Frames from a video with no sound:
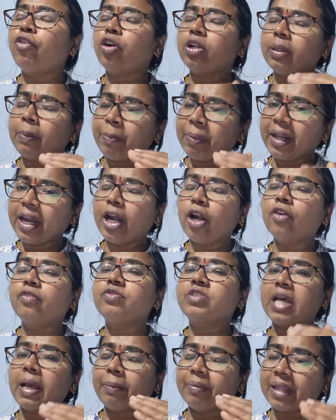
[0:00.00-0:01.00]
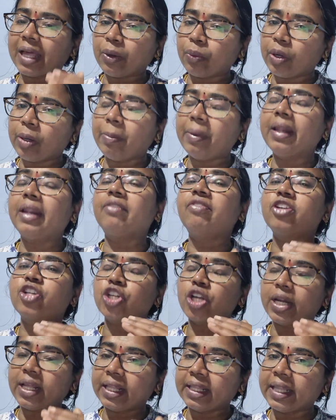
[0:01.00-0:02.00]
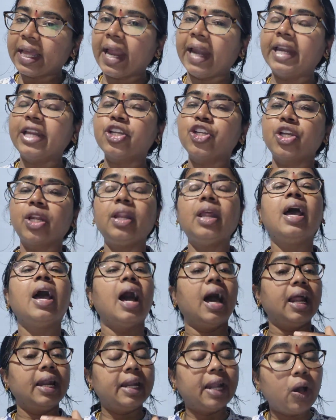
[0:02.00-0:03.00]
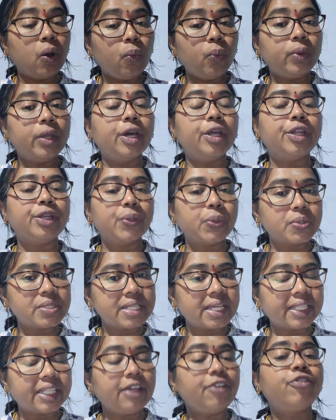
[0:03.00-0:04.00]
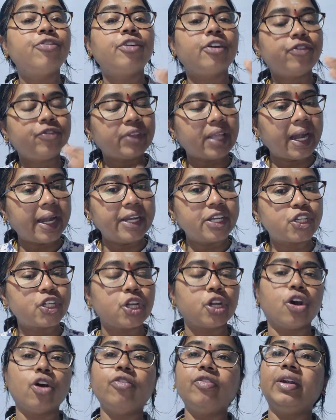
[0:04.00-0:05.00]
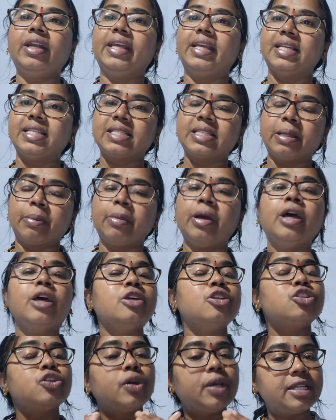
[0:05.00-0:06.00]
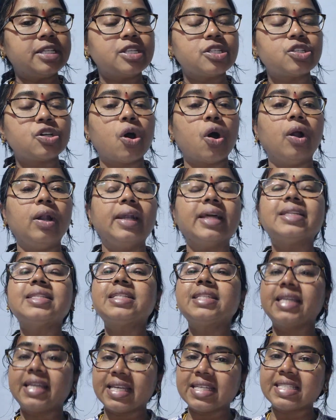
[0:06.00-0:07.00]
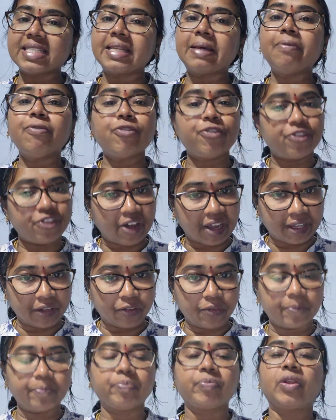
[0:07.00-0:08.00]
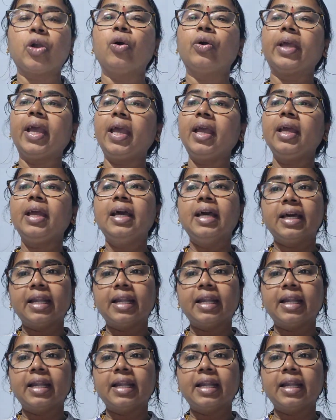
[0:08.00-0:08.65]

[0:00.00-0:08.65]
for the period of time there will be revision in the edition, and now we are using the 5th edition of DSM. So it is called as DSM-5. Okay,